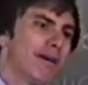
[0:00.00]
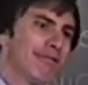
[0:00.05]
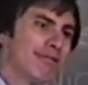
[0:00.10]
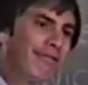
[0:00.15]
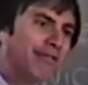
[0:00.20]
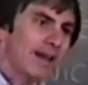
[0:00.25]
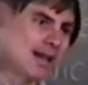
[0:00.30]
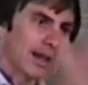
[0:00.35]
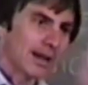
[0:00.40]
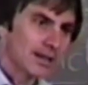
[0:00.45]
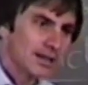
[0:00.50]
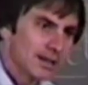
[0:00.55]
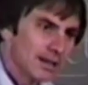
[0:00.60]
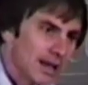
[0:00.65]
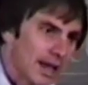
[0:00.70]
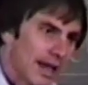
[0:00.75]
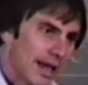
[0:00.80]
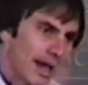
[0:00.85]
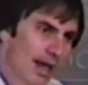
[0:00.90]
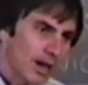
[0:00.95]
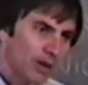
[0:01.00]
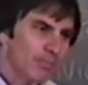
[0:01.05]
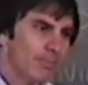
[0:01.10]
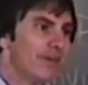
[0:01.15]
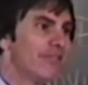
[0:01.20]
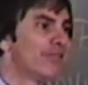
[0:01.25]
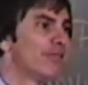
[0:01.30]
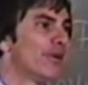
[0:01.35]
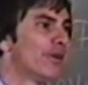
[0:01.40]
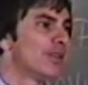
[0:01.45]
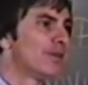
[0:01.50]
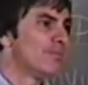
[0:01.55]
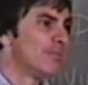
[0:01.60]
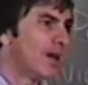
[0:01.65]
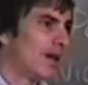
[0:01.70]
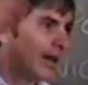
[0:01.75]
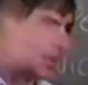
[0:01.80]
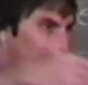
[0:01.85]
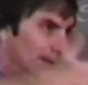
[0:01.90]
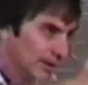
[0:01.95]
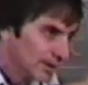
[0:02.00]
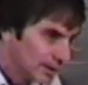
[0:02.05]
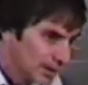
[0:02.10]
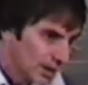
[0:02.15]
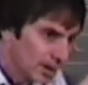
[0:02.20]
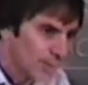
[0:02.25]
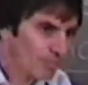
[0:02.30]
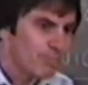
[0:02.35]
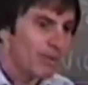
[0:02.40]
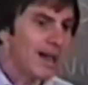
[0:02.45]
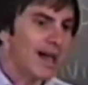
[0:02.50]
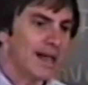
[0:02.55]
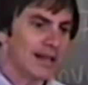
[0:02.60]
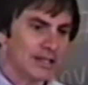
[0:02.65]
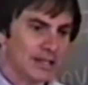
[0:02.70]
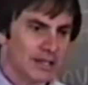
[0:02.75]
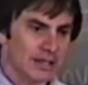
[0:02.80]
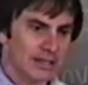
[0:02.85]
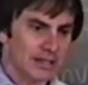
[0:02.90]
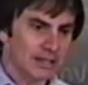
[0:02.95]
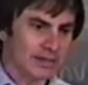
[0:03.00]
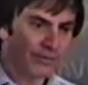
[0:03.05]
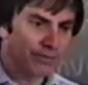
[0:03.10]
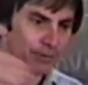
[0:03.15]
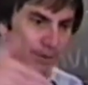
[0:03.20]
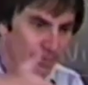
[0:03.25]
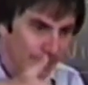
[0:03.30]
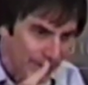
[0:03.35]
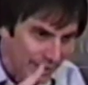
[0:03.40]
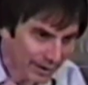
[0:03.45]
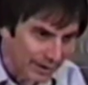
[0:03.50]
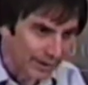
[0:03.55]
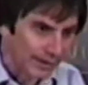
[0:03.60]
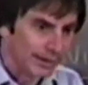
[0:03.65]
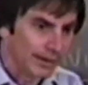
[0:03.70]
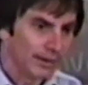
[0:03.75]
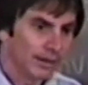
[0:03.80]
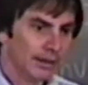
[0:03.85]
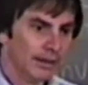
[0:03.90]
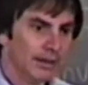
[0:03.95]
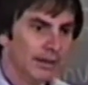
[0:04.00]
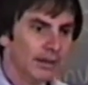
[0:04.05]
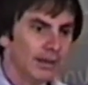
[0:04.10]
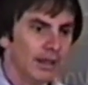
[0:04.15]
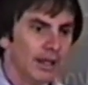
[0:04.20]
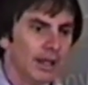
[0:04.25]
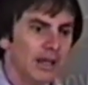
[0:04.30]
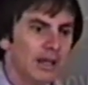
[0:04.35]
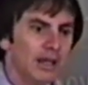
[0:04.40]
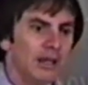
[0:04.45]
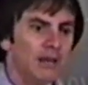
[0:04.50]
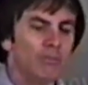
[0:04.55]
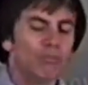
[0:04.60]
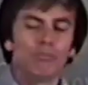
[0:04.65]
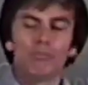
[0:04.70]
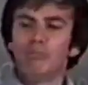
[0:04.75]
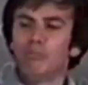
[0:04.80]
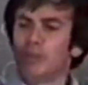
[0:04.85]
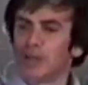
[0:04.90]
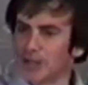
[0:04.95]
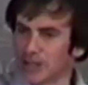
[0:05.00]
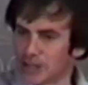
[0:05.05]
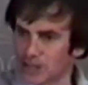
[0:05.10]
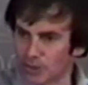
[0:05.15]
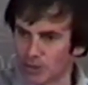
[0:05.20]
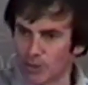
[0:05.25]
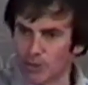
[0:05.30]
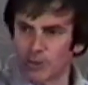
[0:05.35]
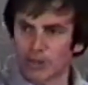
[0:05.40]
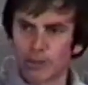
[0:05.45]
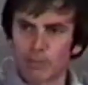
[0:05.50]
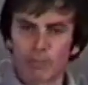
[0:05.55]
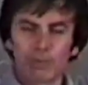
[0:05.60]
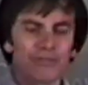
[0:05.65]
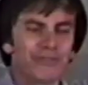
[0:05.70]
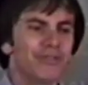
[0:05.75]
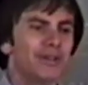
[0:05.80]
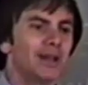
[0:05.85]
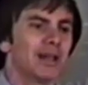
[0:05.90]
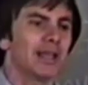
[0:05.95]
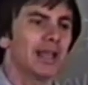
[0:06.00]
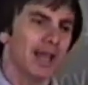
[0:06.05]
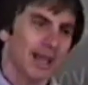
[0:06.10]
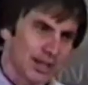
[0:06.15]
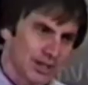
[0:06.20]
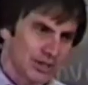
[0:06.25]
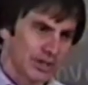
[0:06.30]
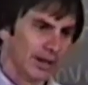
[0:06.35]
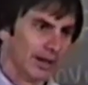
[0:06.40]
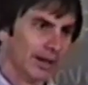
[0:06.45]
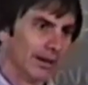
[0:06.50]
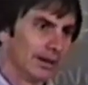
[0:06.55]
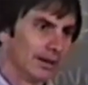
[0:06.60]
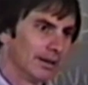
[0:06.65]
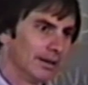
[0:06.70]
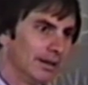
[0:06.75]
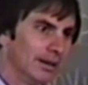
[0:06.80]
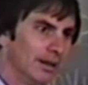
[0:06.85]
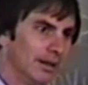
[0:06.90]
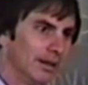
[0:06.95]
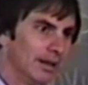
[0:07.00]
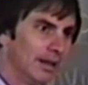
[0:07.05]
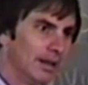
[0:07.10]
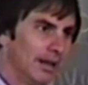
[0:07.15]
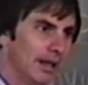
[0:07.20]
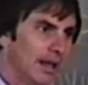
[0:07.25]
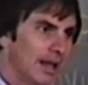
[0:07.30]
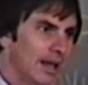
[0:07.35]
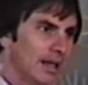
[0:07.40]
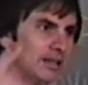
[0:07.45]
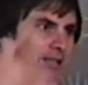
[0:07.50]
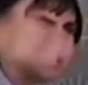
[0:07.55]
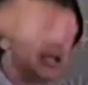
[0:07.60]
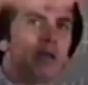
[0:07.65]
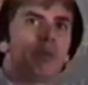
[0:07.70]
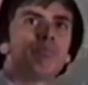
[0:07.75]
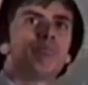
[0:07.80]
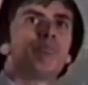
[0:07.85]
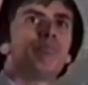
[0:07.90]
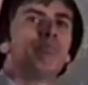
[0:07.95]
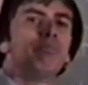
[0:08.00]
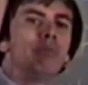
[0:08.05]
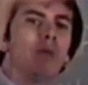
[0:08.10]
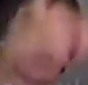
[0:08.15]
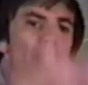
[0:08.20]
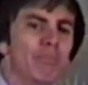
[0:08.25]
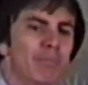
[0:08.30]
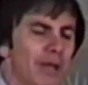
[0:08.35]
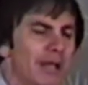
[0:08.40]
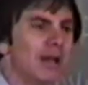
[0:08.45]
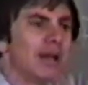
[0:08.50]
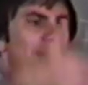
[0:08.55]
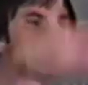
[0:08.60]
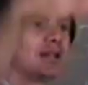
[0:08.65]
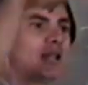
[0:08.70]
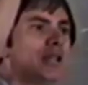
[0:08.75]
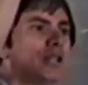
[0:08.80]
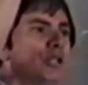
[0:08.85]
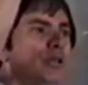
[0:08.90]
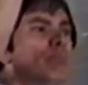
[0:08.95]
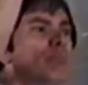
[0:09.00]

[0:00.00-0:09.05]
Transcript: fact lay out before the mind the departures from God. Any ministry with a prophetic edge in it has that ability to